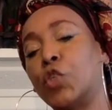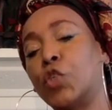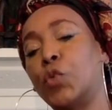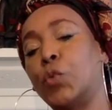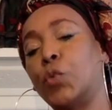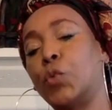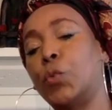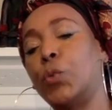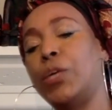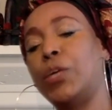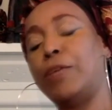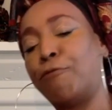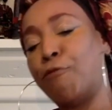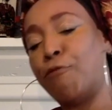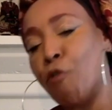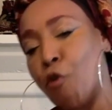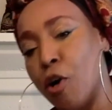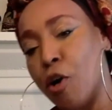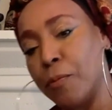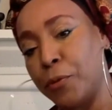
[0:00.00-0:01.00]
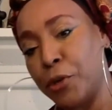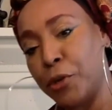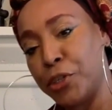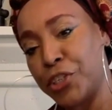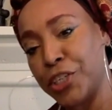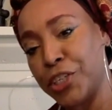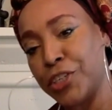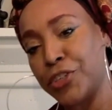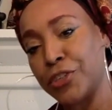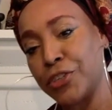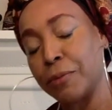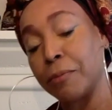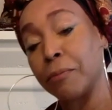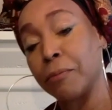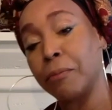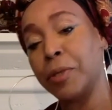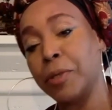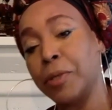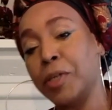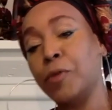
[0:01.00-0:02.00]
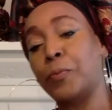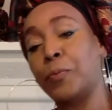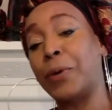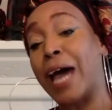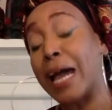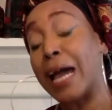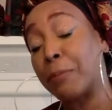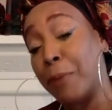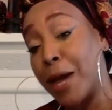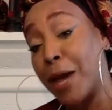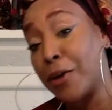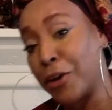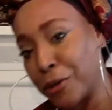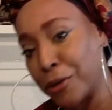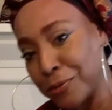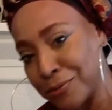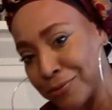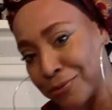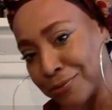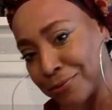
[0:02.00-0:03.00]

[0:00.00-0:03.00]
to reform their system, build back better.